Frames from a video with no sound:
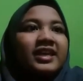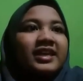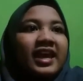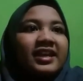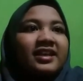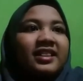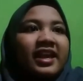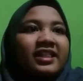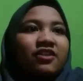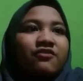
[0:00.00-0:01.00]
Candy
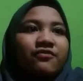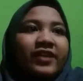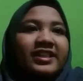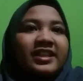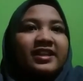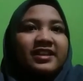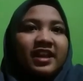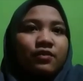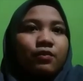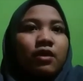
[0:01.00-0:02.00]
later finds the
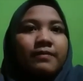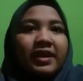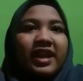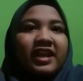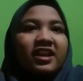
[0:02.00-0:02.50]
dead woman and